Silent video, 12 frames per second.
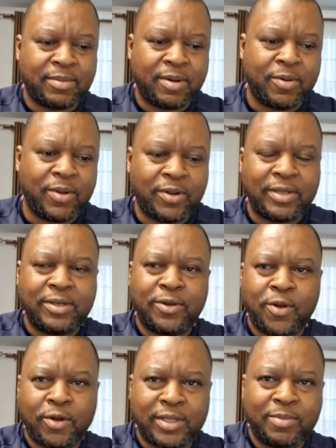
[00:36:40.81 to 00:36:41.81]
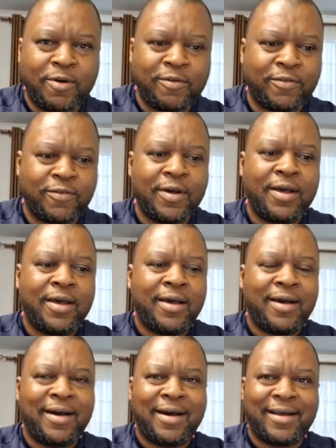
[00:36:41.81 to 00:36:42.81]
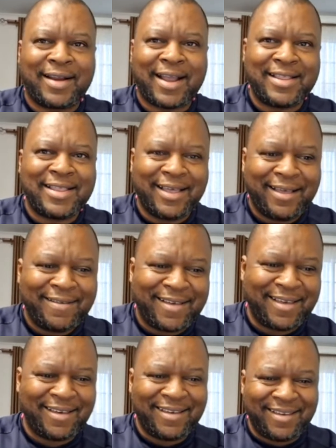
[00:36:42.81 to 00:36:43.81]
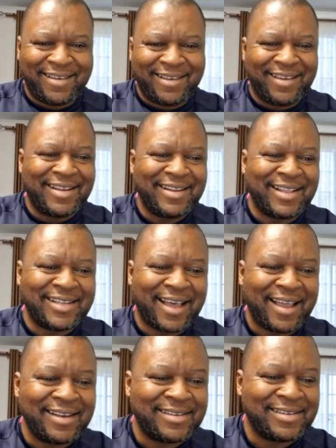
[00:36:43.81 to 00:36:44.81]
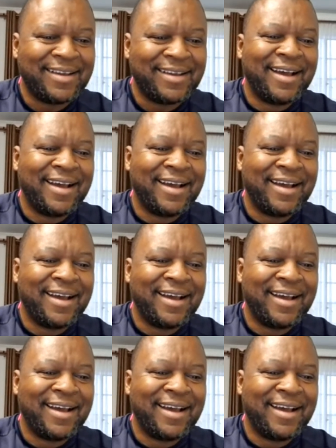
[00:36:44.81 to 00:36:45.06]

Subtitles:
Someone went to knock them off right there, and they died.